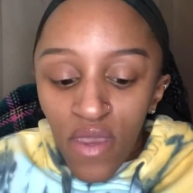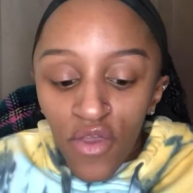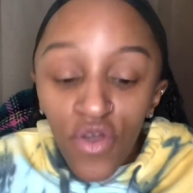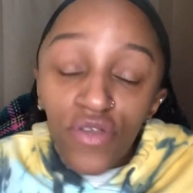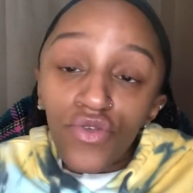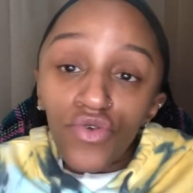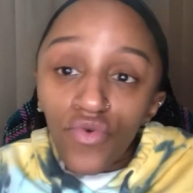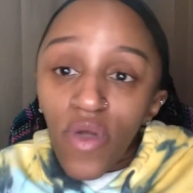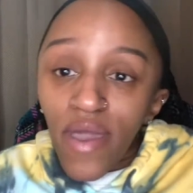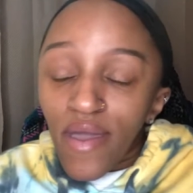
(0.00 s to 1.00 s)
you can
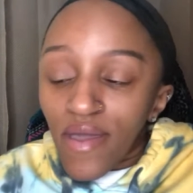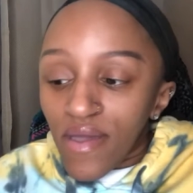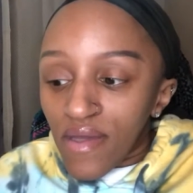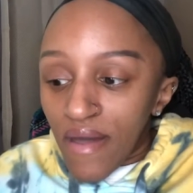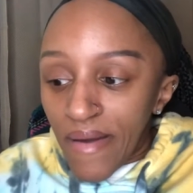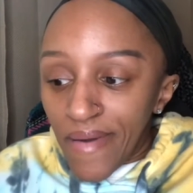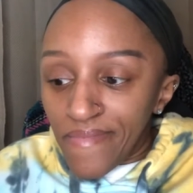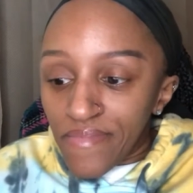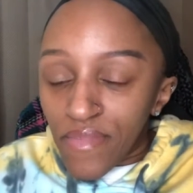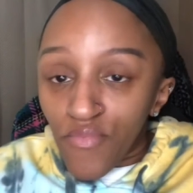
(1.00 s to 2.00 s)
do a
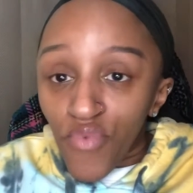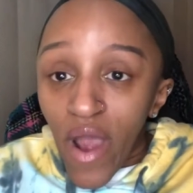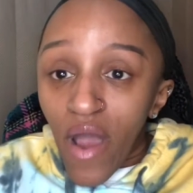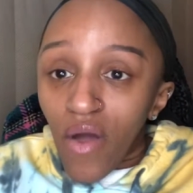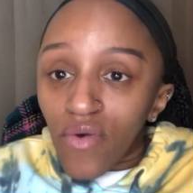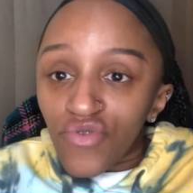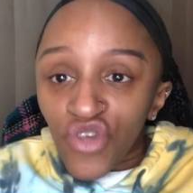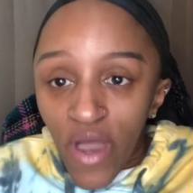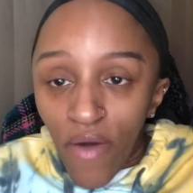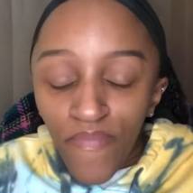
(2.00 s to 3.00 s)
brow
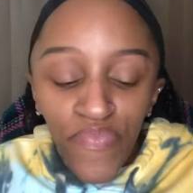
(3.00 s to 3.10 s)
gel.